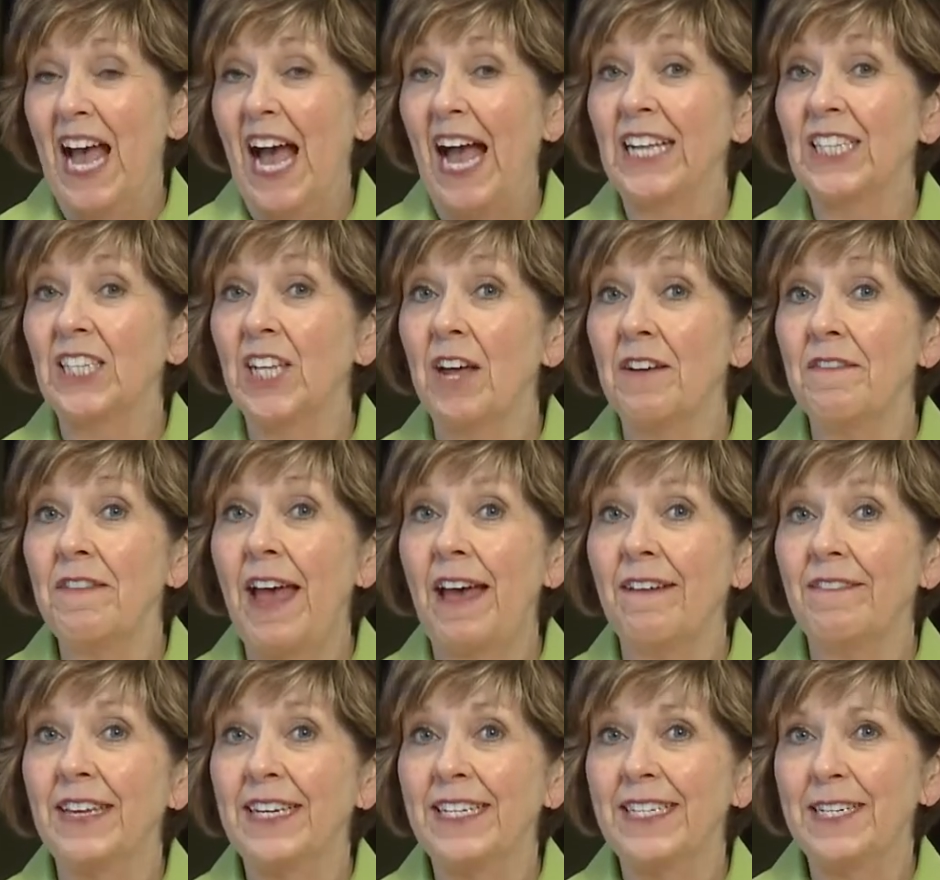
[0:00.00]
I love
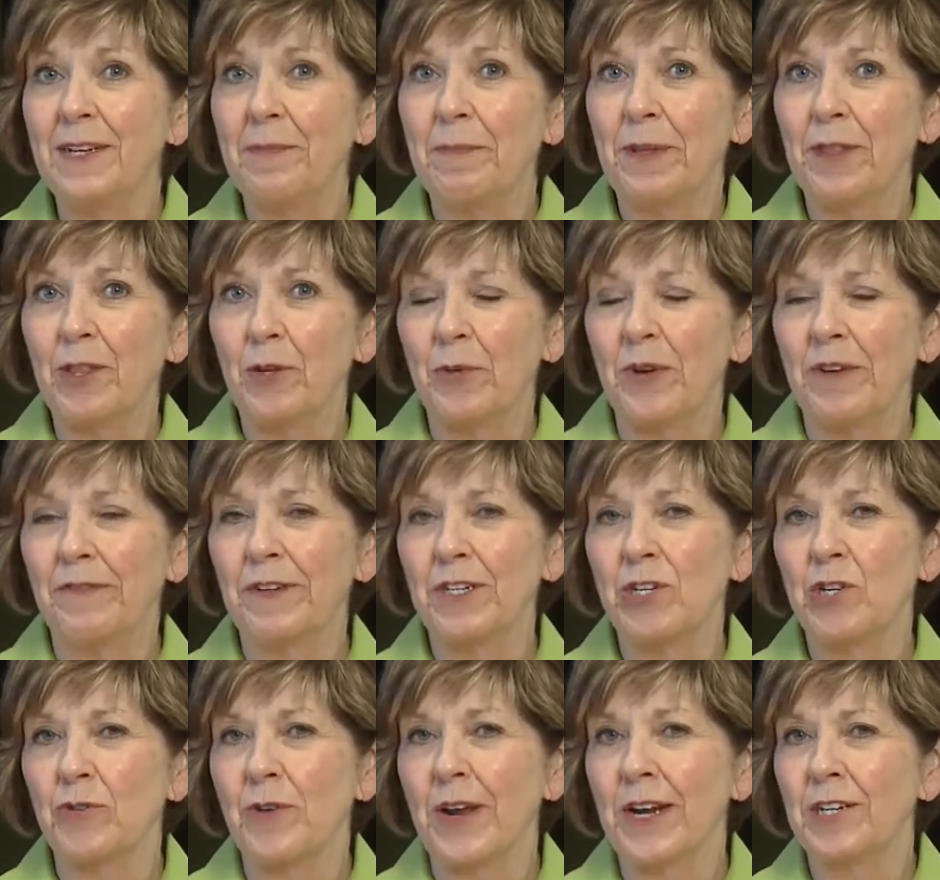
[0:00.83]
having dip in the
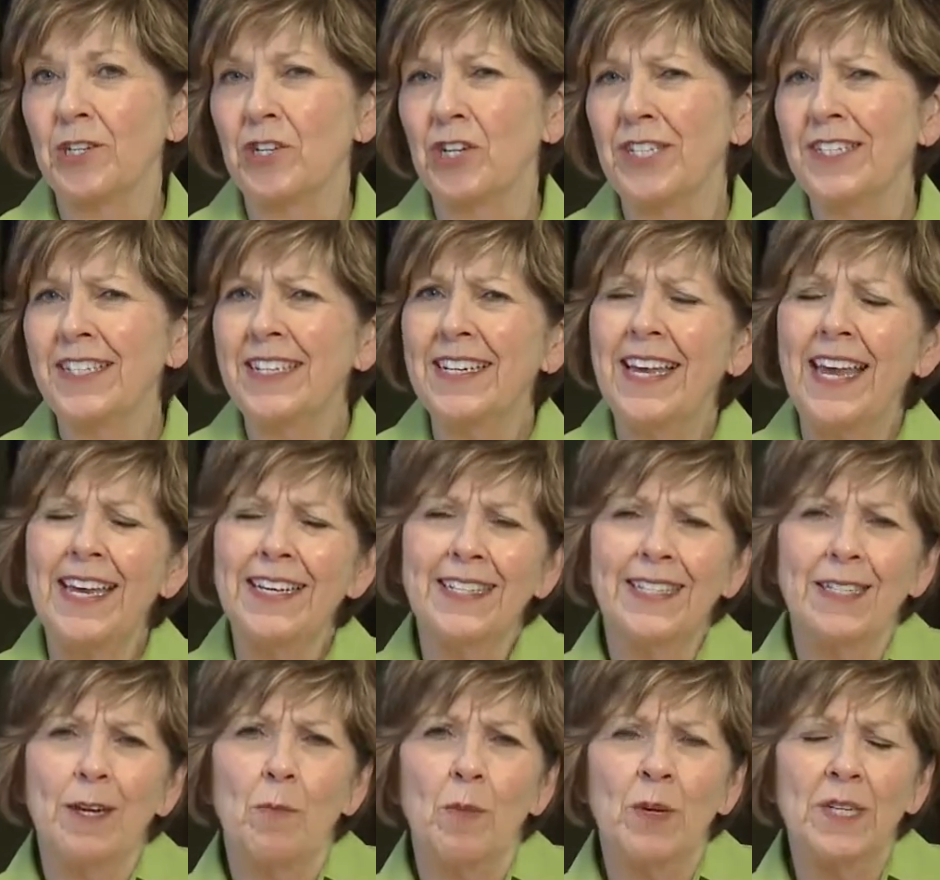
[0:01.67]
refrigerator just in
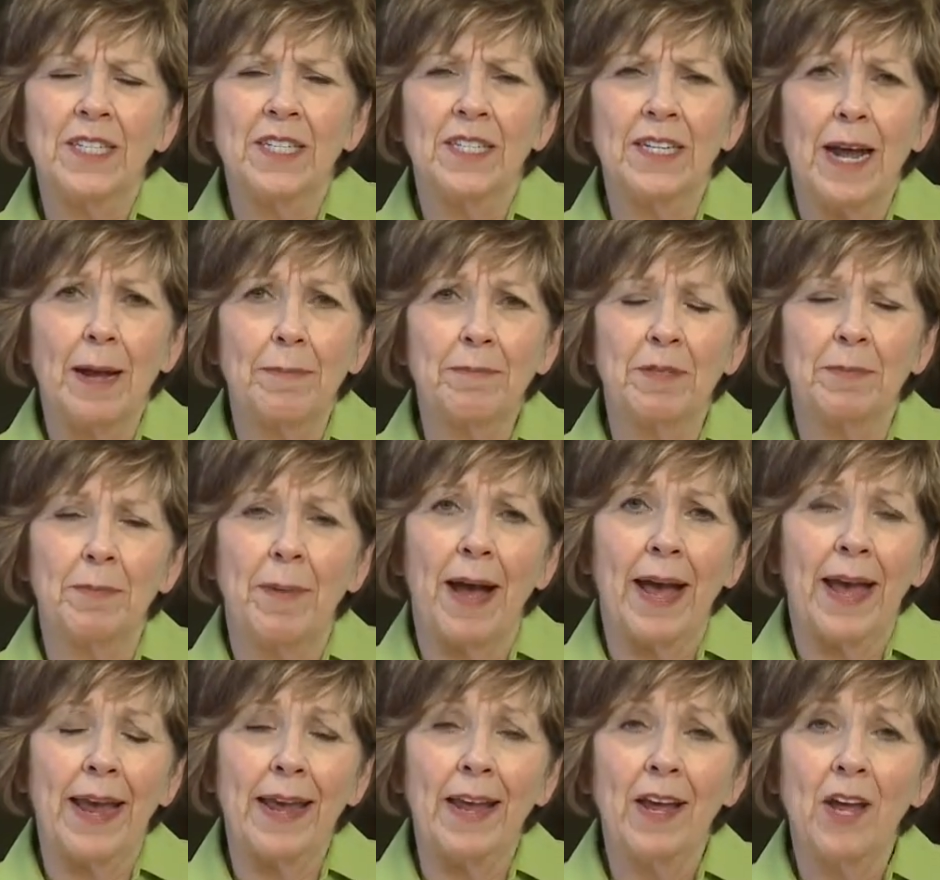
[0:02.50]
case someone stops
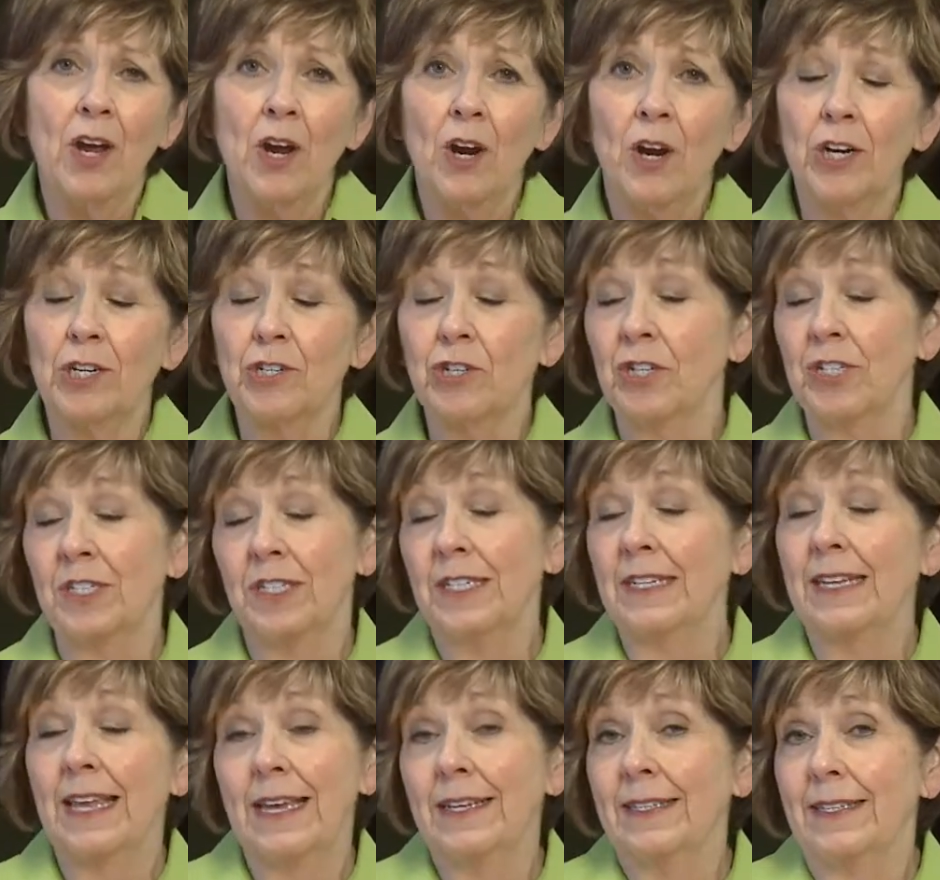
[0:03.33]
by or just
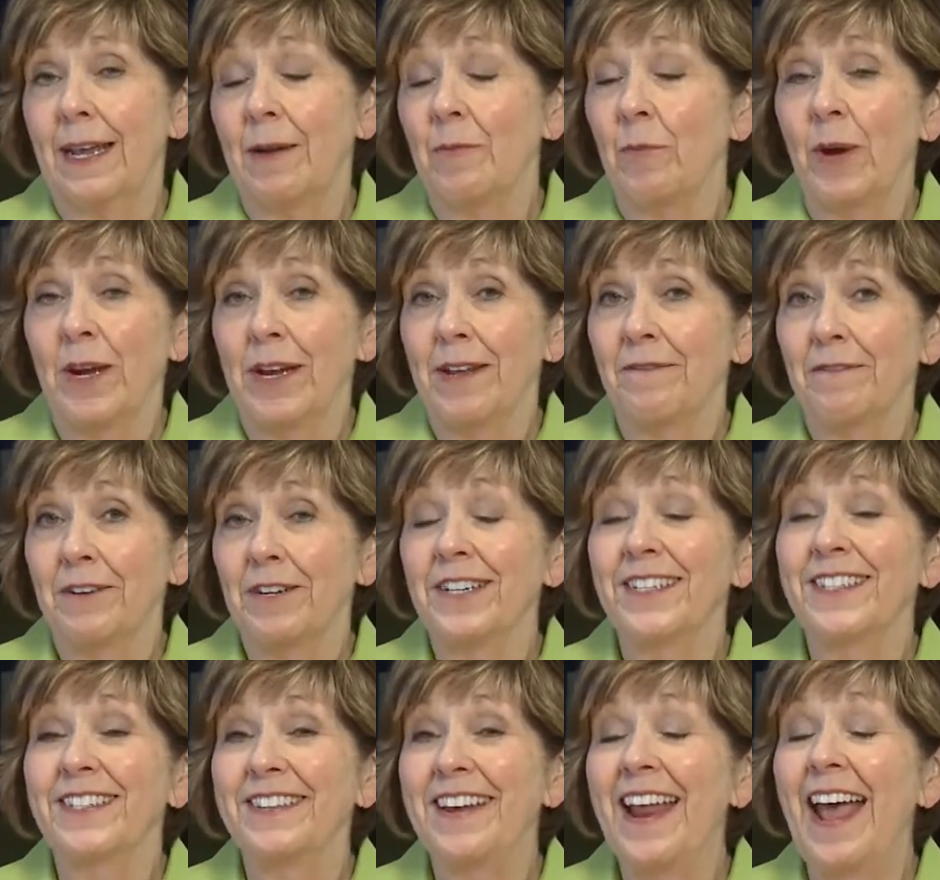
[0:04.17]
in case I'm ready for
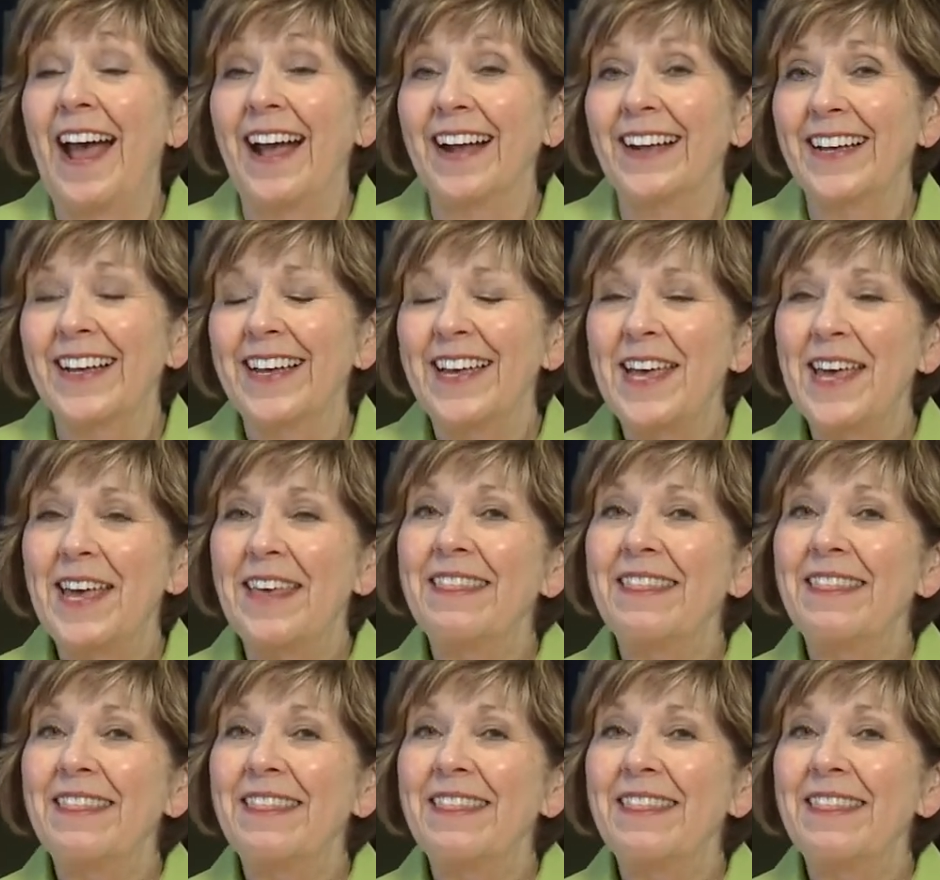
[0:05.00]
a snack.